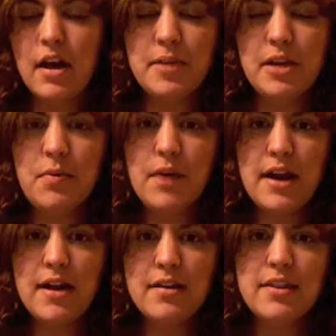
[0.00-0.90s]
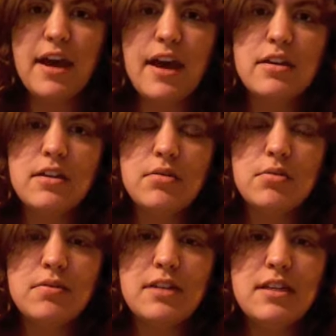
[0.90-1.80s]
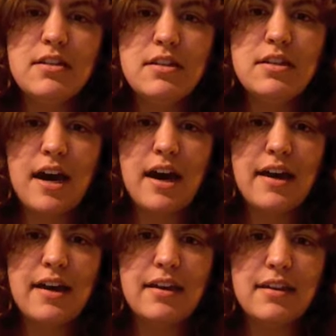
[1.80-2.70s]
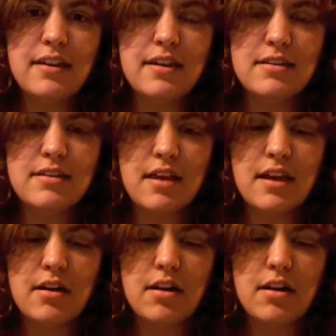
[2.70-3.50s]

be aware that you need to dye things that